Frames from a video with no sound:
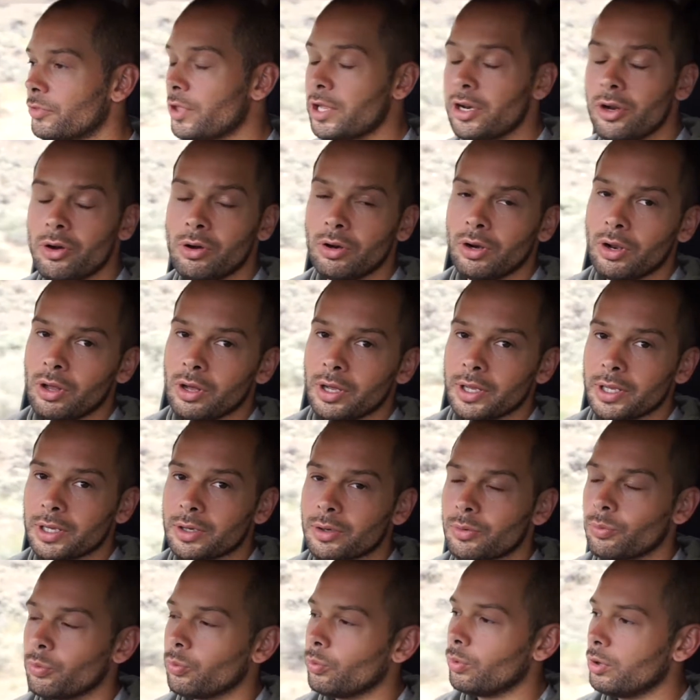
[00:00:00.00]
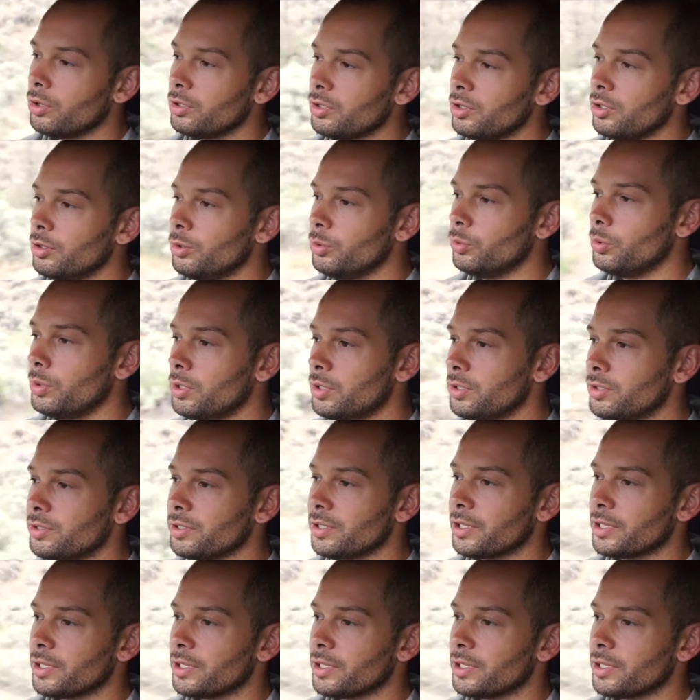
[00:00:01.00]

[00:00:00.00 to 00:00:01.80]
They're not like what you would